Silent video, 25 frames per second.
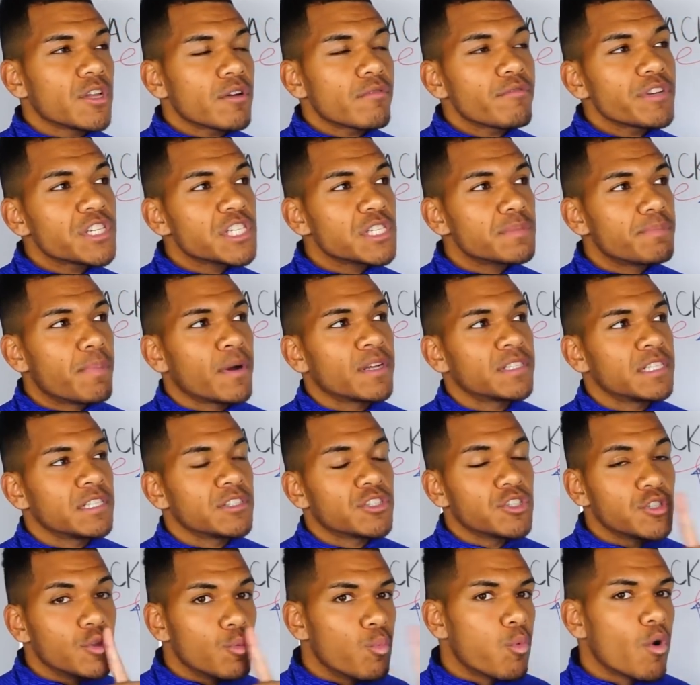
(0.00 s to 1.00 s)
responding
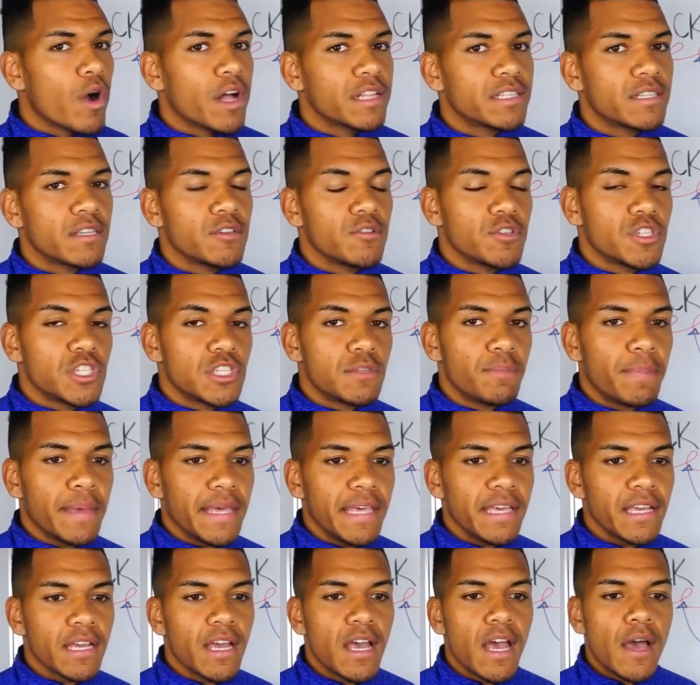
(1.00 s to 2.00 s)
to the words that you
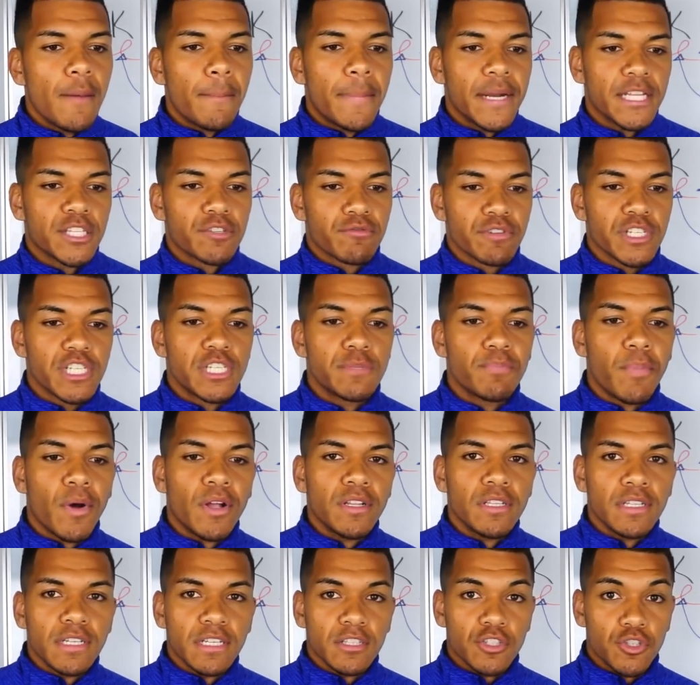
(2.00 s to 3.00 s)
speak, but it's
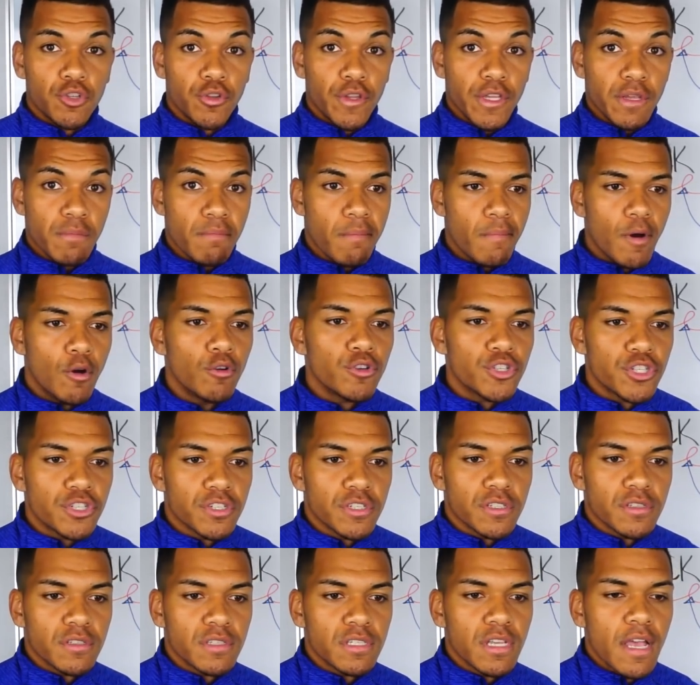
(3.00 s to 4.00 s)
responding to the
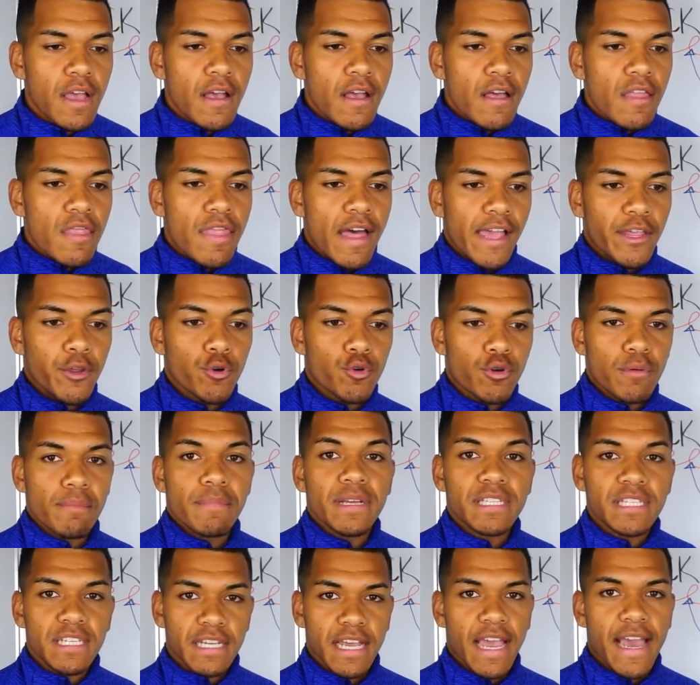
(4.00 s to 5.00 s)
emotions that you're
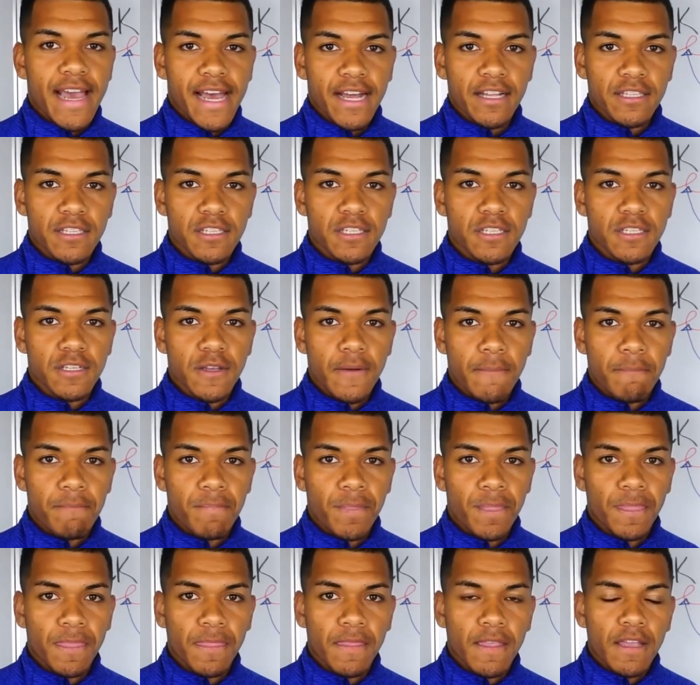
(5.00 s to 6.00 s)
emitting out.
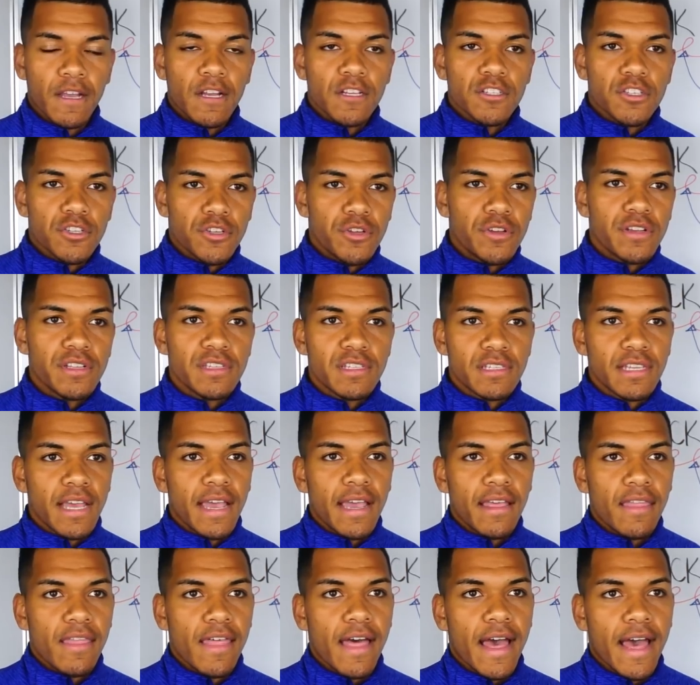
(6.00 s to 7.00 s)
So you can
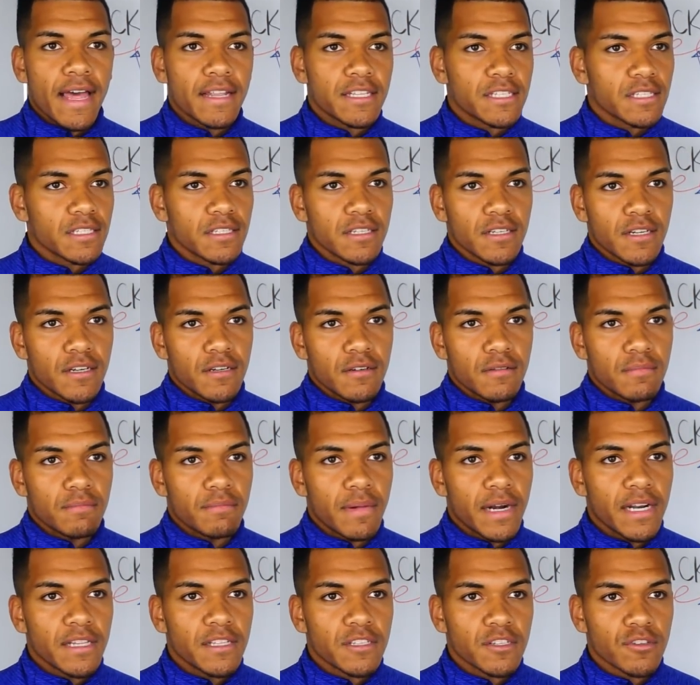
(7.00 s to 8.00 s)
say that
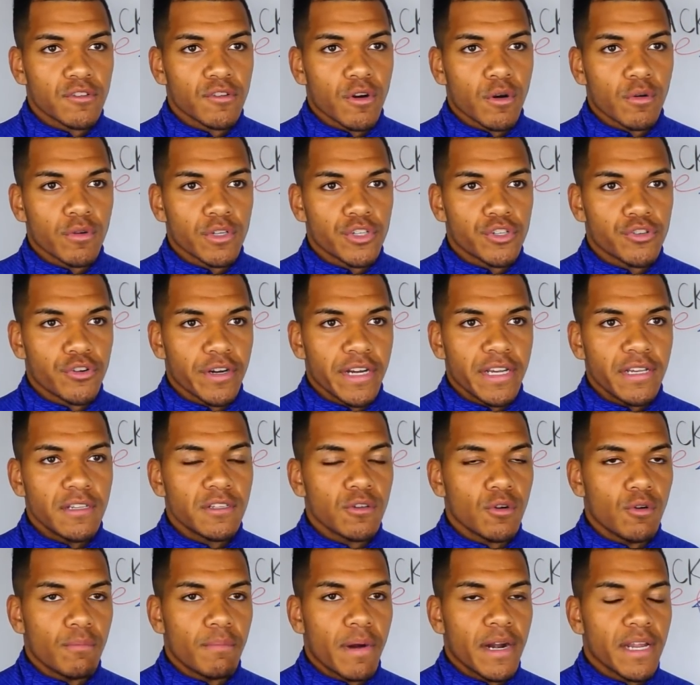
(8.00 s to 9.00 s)
money doesn't grow on trees,
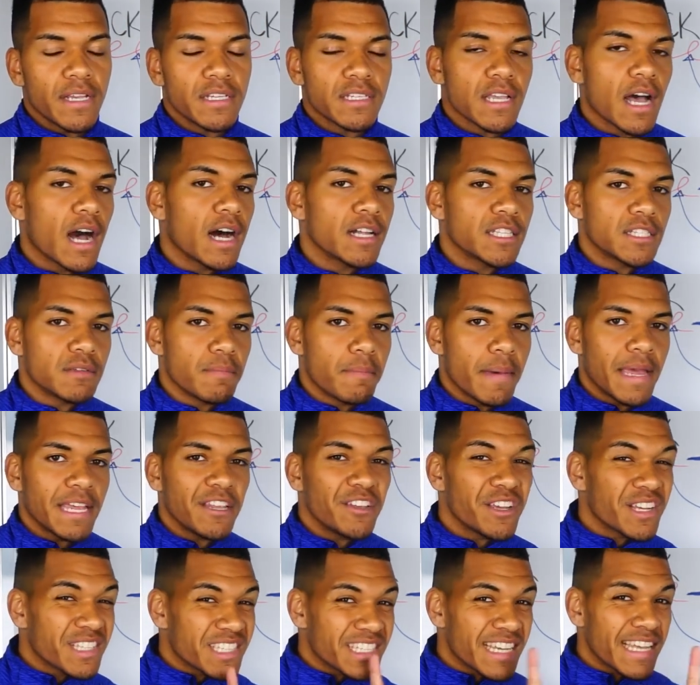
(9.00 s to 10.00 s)
or money is hard to make.
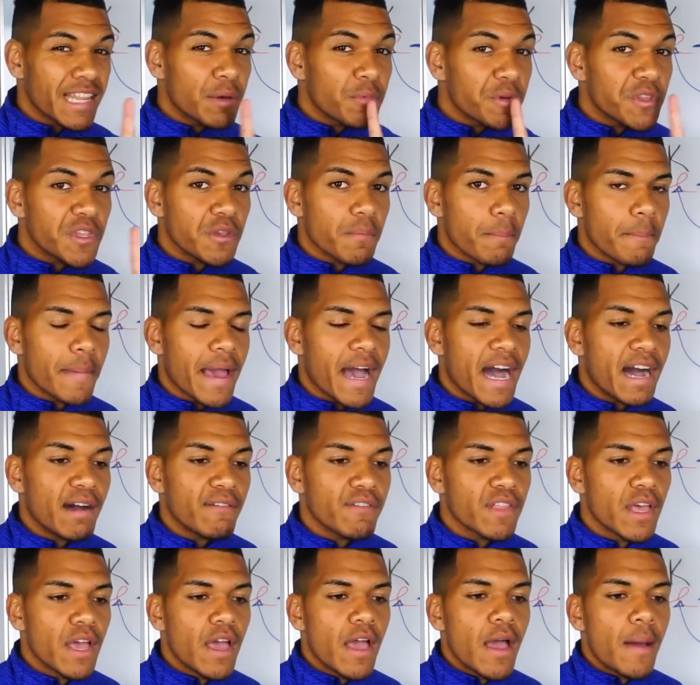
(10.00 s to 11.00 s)
You can say that with your
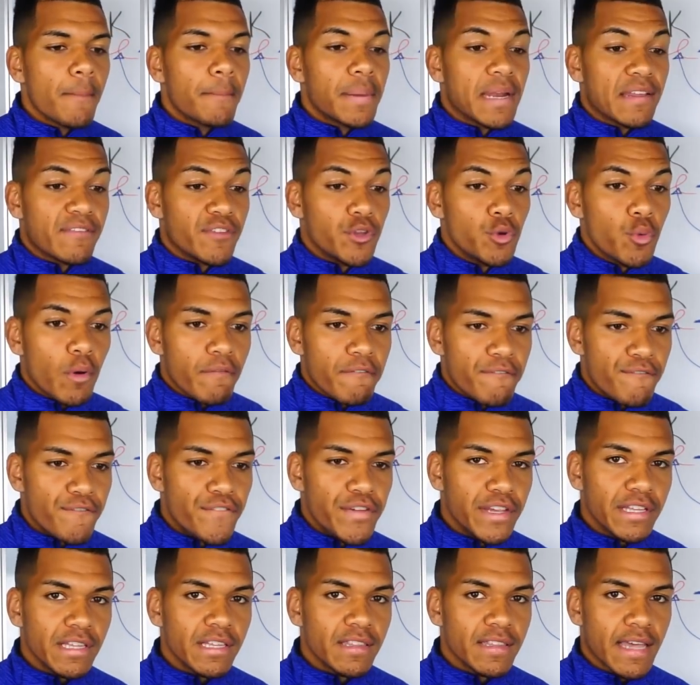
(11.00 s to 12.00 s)
mouth, but if you are
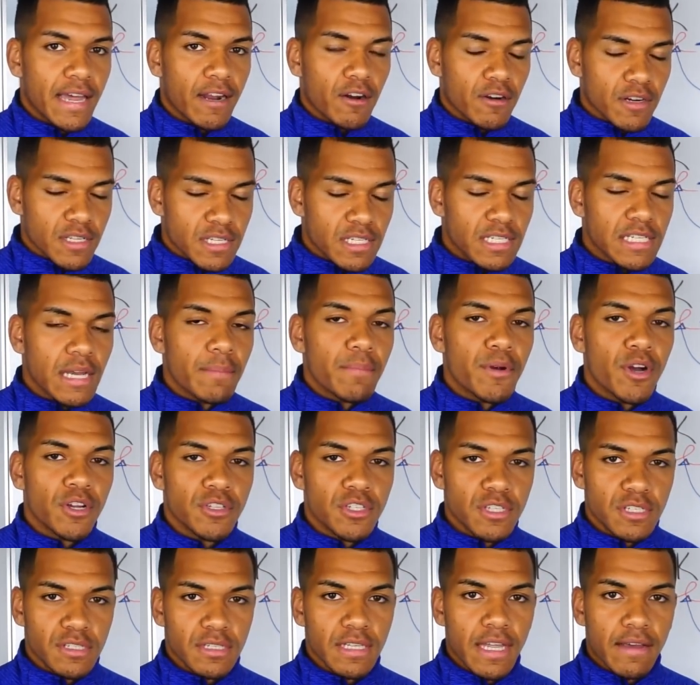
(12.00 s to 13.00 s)
feeling that on a
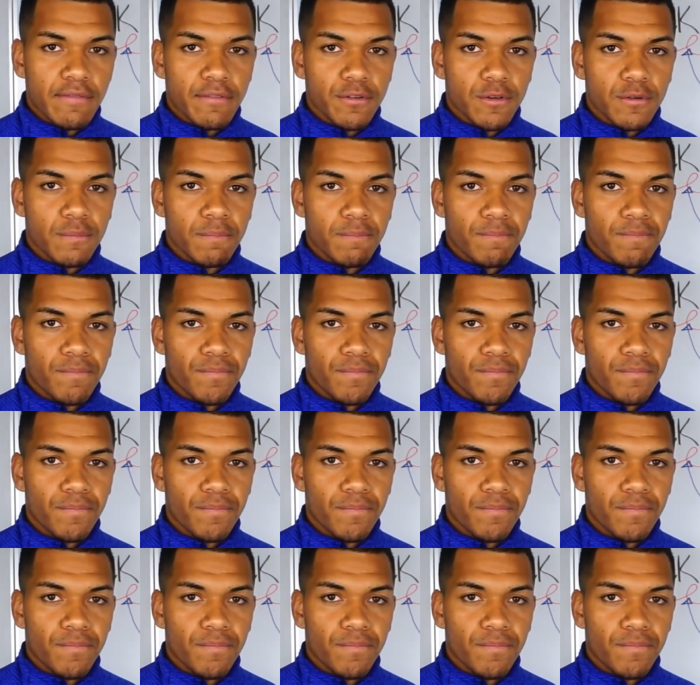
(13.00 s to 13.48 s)
subconscious level,